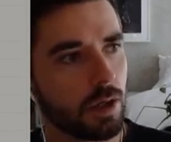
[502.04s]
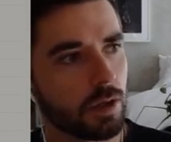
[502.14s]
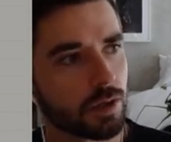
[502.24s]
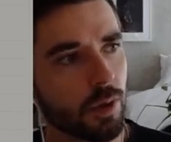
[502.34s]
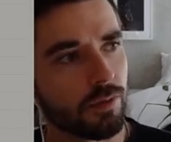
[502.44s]

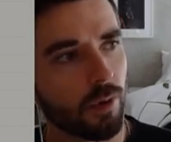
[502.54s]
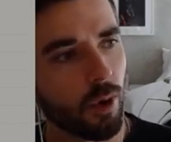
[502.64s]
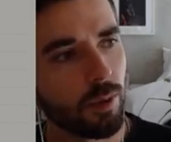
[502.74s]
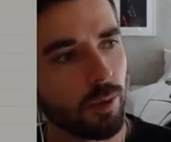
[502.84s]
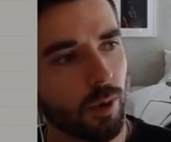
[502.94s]
So if
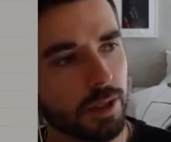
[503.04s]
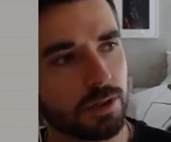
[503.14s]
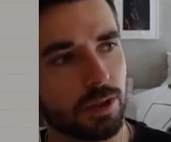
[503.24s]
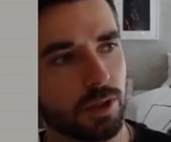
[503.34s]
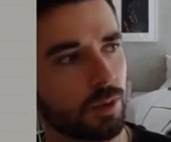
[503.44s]
all we wanted
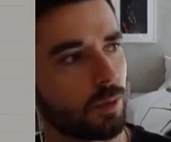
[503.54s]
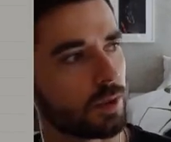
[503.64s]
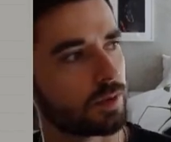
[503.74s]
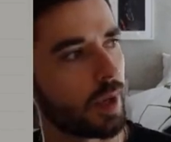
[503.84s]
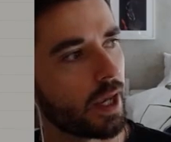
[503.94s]
to do
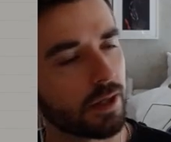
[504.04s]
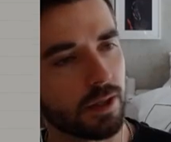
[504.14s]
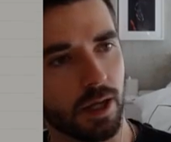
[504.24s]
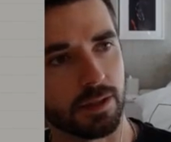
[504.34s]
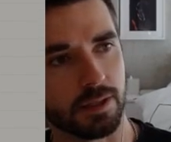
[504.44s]
was
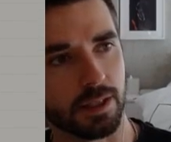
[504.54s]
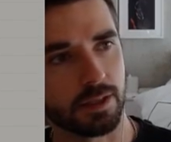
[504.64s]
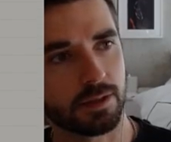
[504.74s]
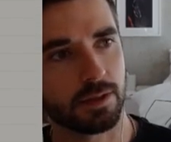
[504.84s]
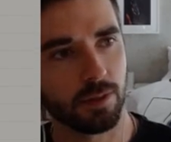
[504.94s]
panelize
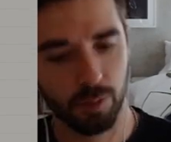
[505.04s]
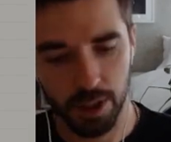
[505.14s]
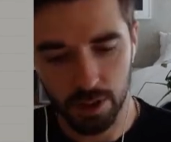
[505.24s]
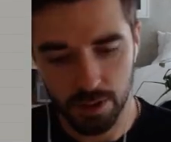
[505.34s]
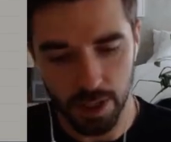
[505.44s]
this, we
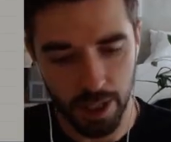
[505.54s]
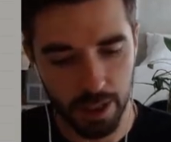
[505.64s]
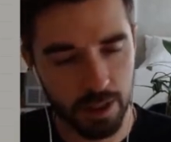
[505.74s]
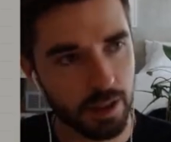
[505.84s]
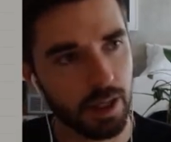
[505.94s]
could
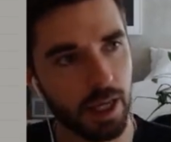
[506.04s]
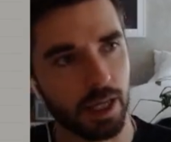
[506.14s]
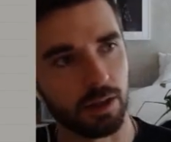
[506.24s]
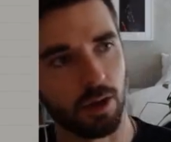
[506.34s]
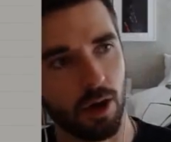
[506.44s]
take a
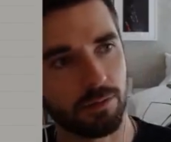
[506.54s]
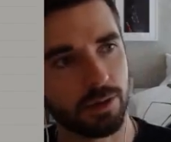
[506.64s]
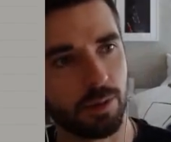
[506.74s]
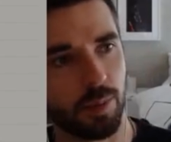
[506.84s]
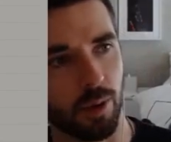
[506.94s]
Loft
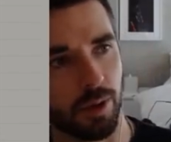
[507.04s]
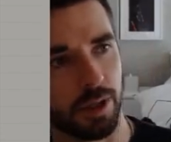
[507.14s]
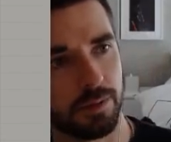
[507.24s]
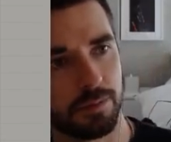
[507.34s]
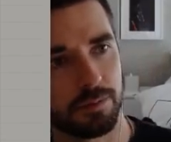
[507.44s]

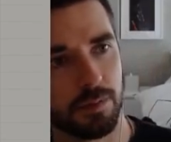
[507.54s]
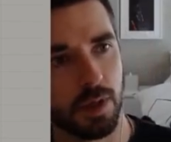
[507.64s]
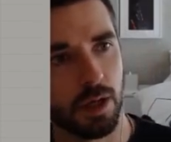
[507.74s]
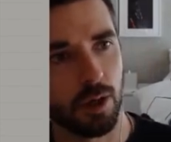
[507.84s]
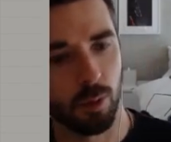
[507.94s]
component,
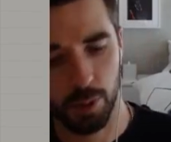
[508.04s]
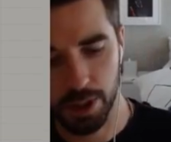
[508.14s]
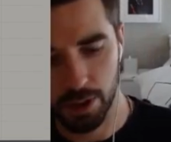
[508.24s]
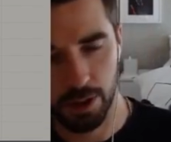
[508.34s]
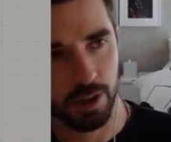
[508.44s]
we
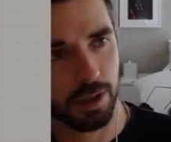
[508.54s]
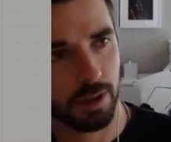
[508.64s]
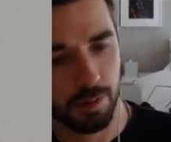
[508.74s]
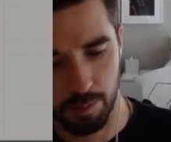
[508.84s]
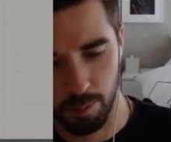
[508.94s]
could
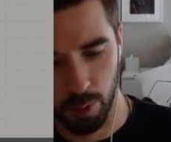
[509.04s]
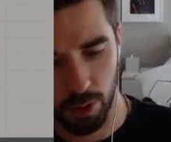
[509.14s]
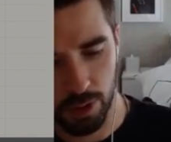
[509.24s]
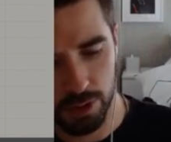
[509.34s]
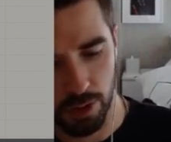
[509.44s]

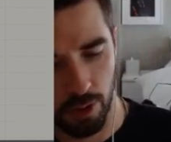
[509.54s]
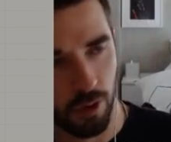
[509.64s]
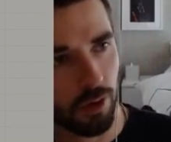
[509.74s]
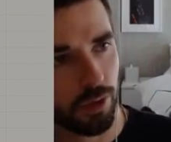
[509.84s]
merge all